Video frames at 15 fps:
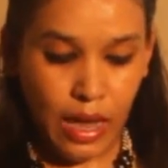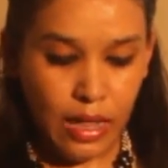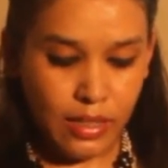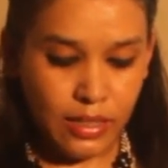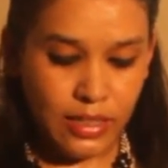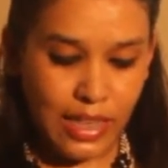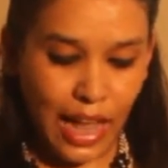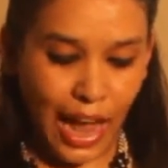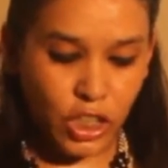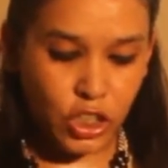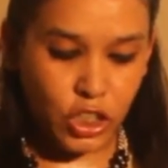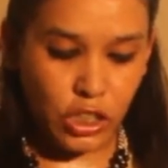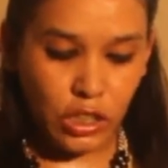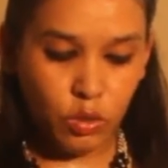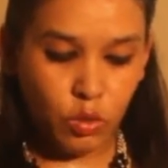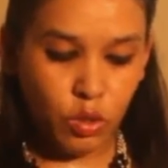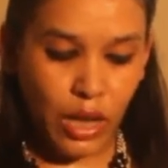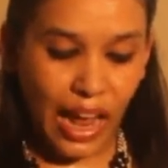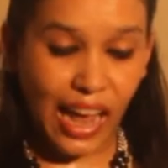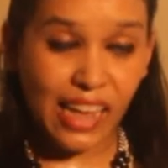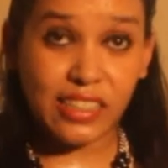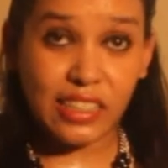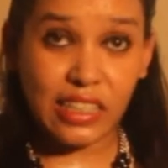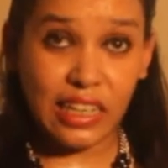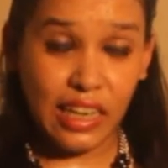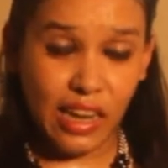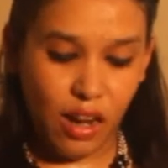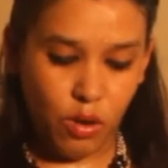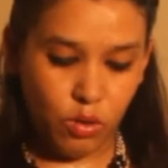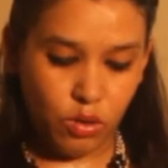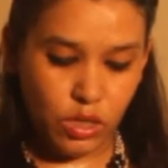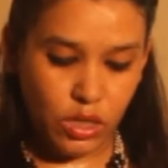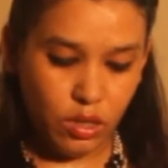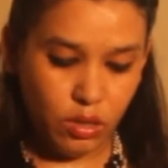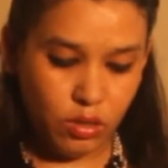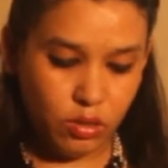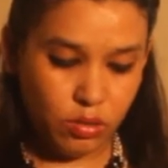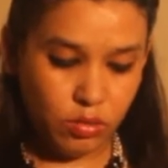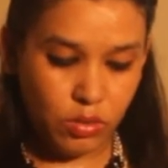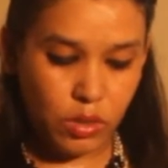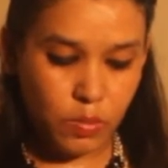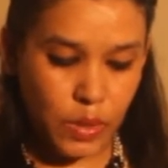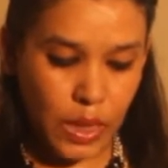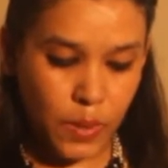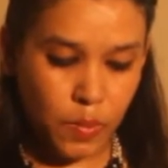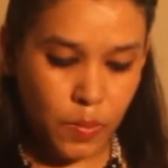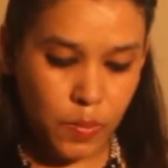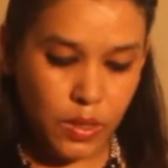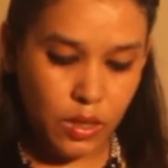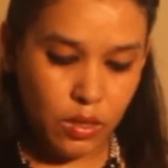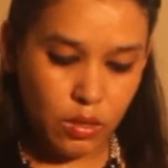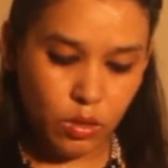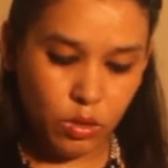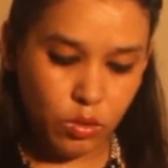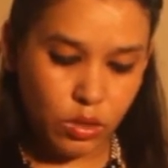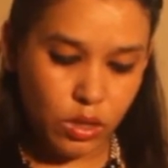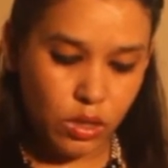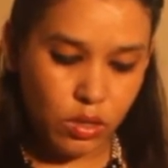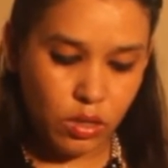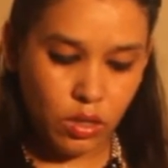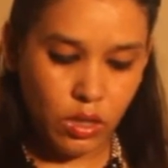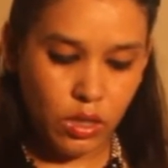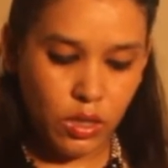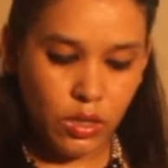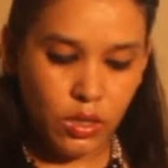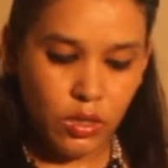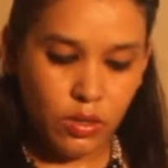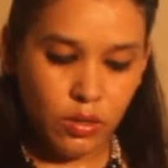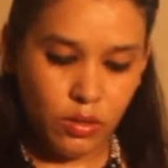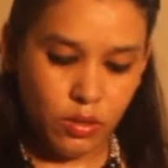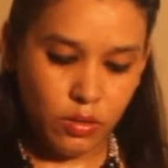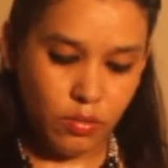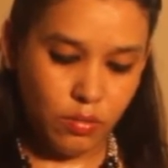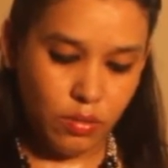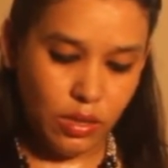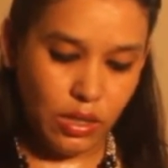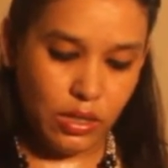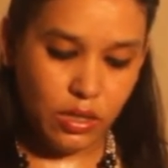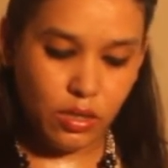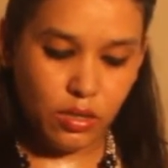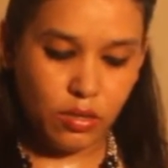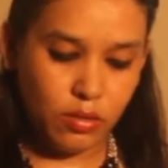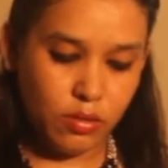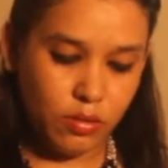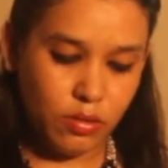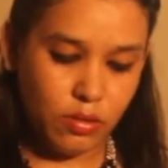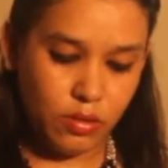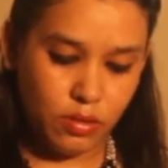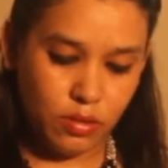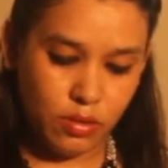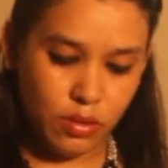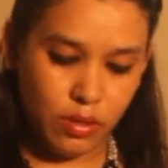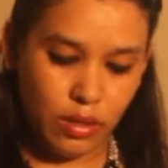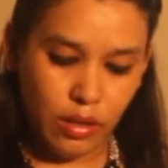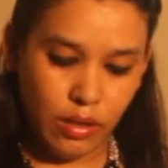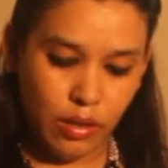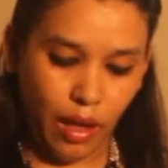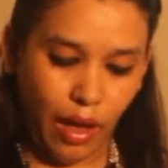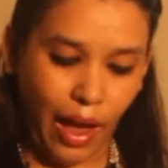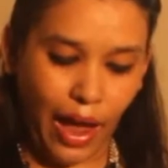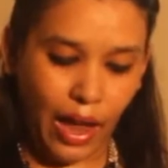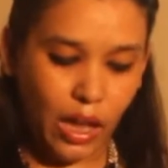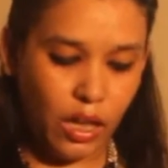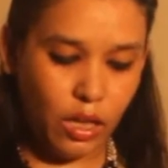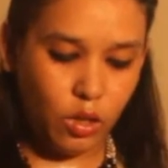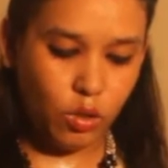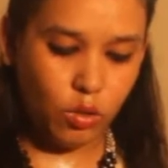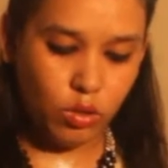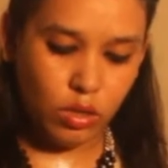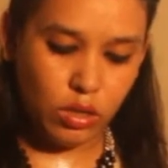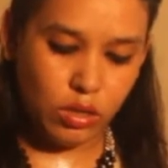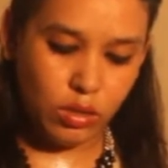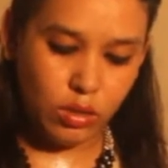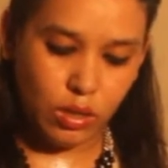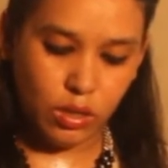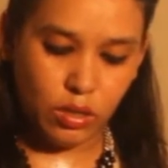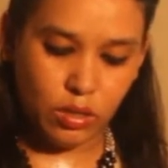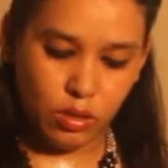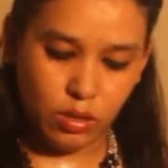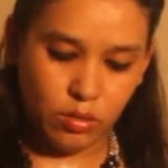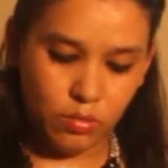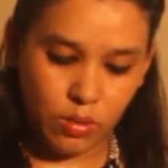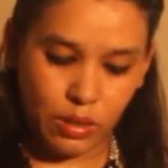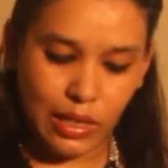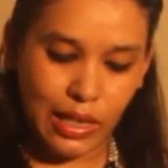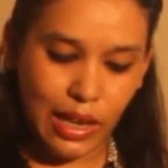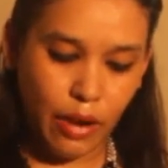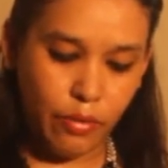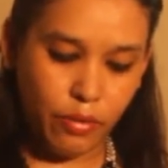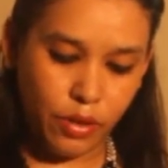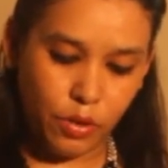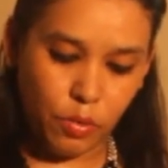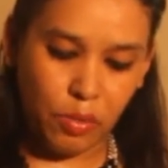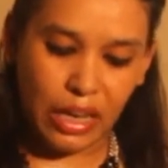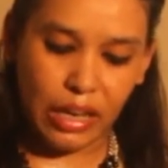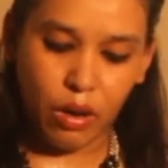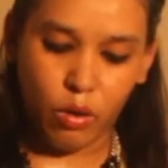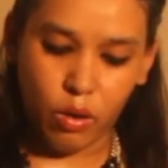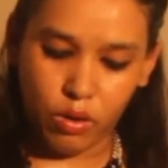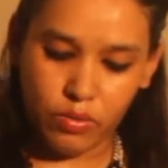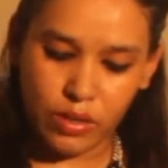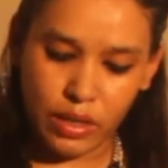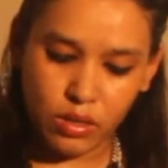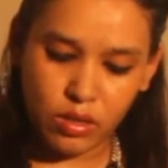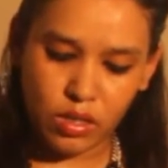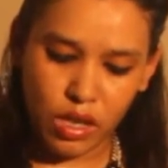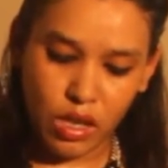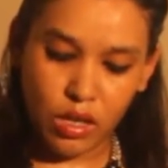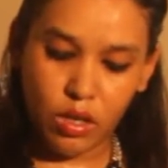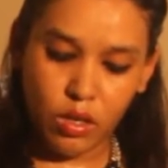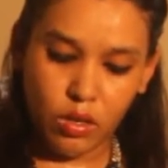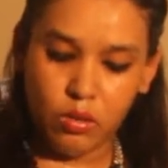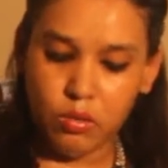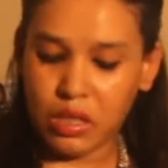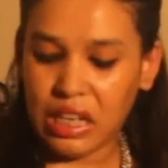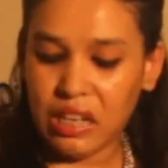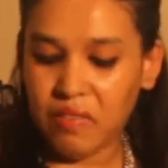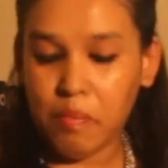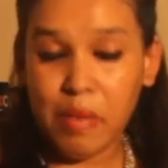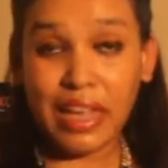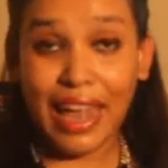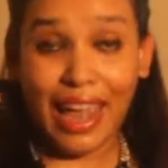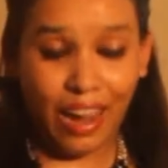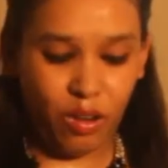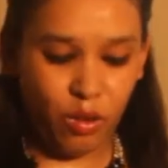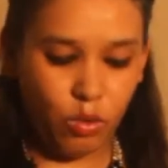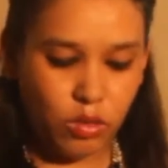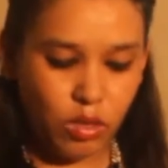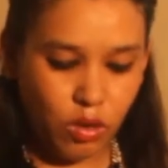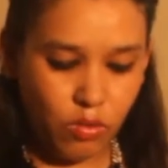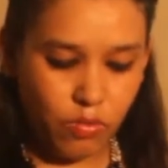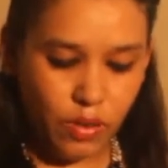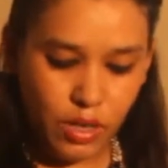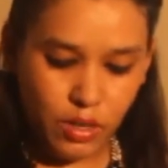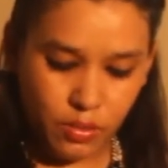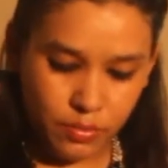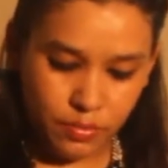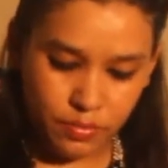This is actually known as gila roti, which many people use it, eat it. I use this gila roti to make a lot of things. You can even make egg rolls out of it.